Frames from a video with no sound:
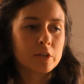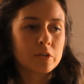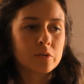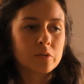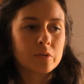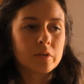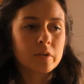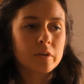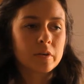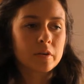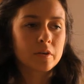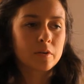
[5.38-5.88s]
two
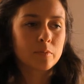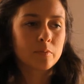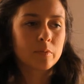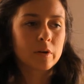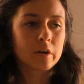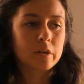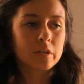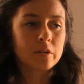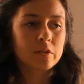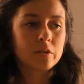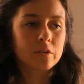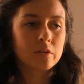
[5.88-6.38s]
younger
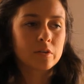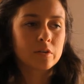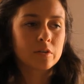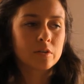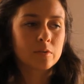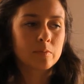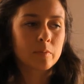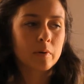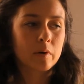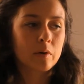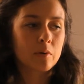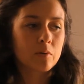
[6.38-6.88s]

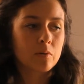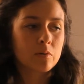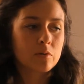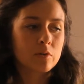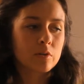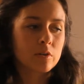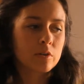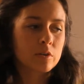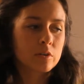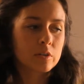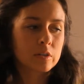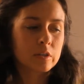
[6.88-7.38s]
brothers, my
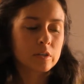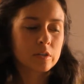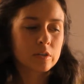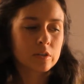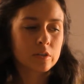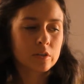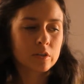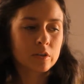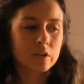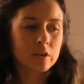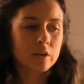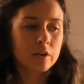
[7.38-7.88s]
older
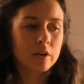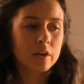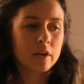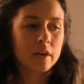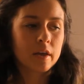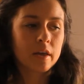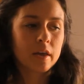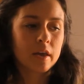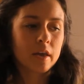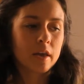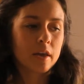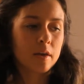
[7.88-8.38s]
sister,
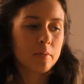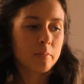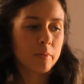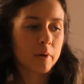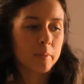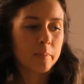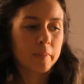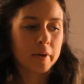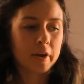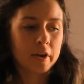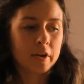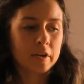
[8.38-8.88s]
and my
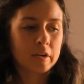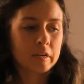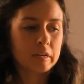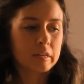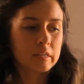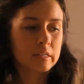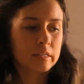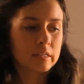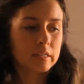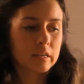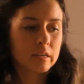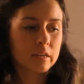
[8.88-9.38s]

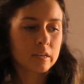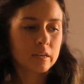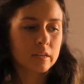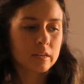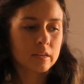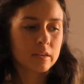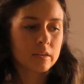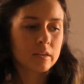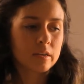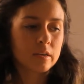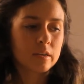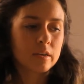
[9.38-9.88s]
parents, and